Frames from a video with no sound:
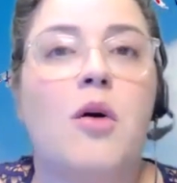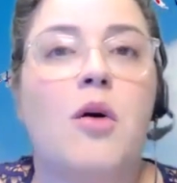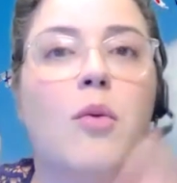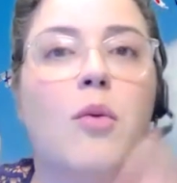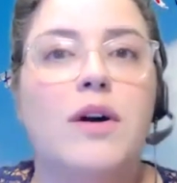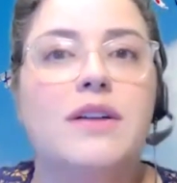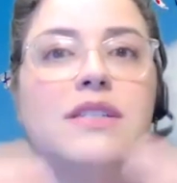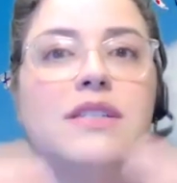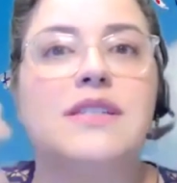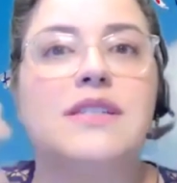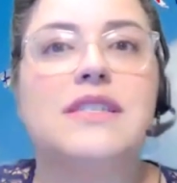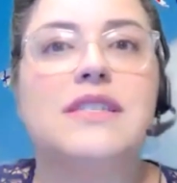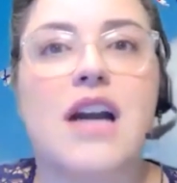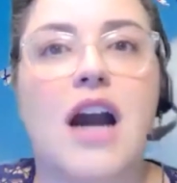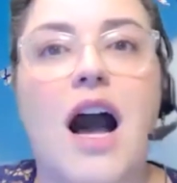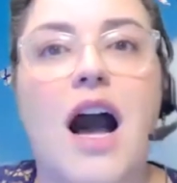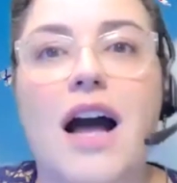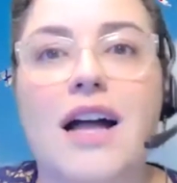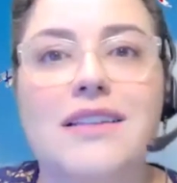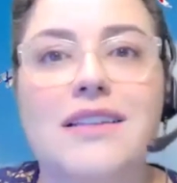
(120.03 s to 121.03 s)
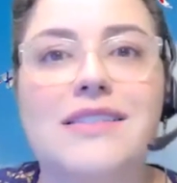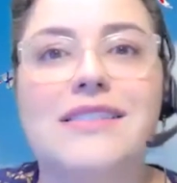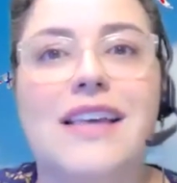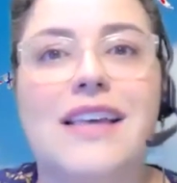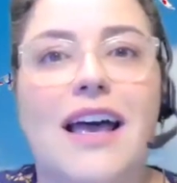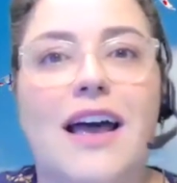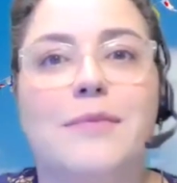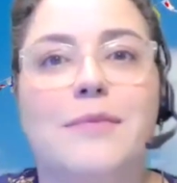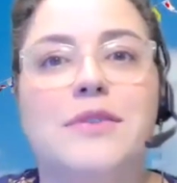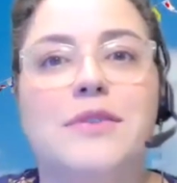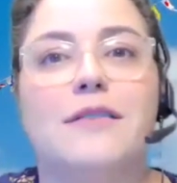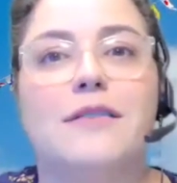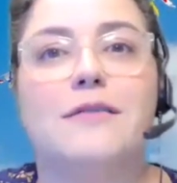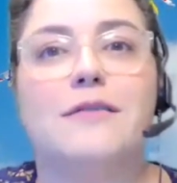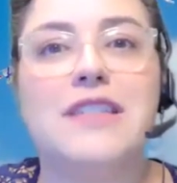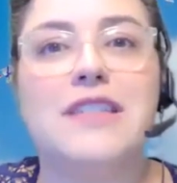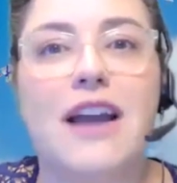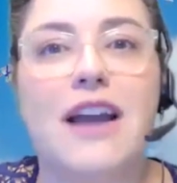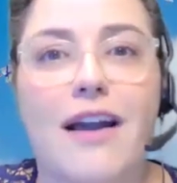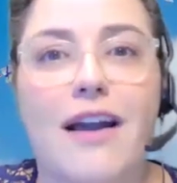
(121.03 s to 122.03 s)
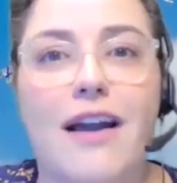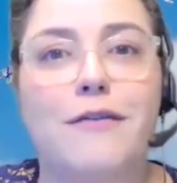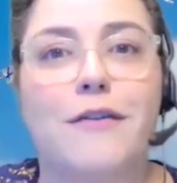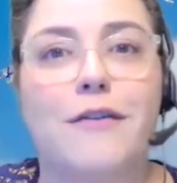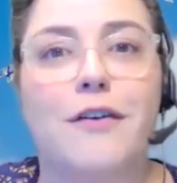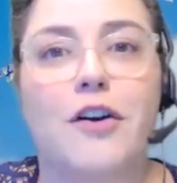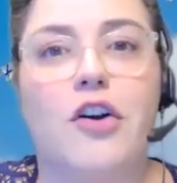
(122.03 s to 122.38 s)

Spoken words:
what does the concept of tech for